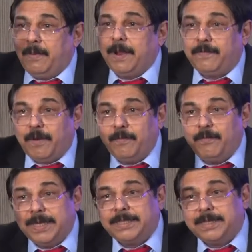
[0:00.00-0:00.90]
cover
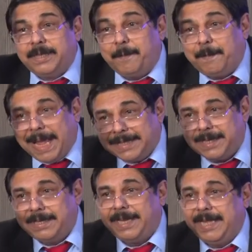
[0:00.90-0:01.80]
from which the
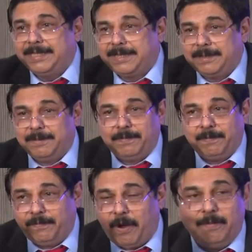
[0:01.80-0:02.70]
placenta is
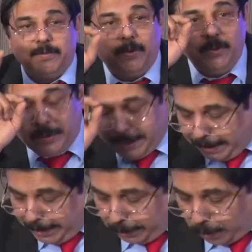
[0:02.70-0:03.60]
formed. So you
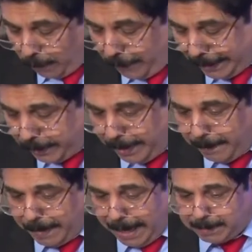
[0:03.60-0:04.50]
take the
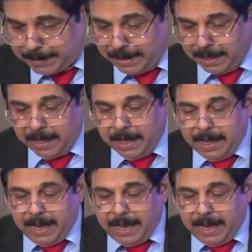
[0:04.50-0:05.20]
trophectoderm biopsy,